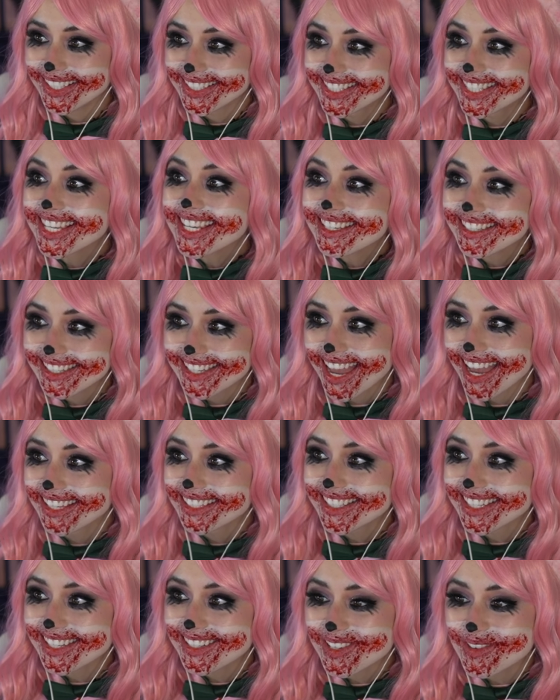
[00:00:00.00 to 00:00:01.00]

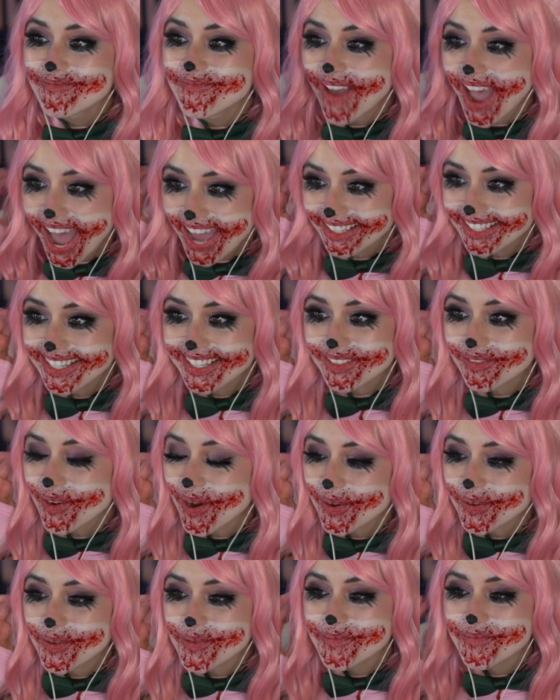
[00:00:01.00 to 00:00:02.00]
Descent into Madness,
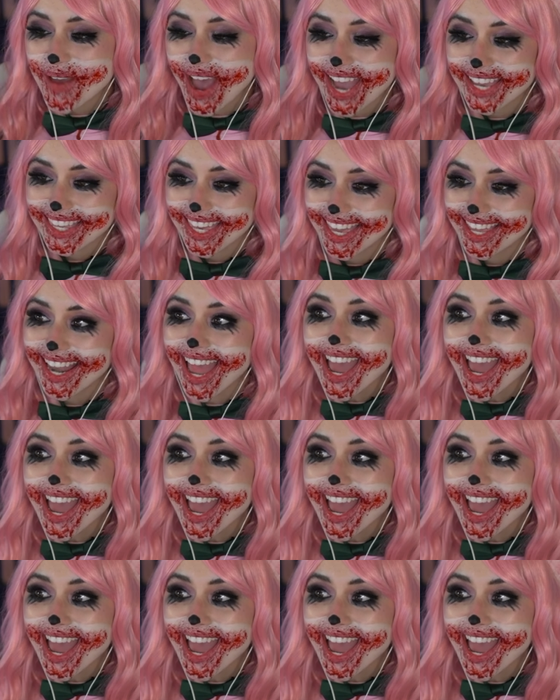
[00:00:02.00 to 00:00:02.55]
welcome back in.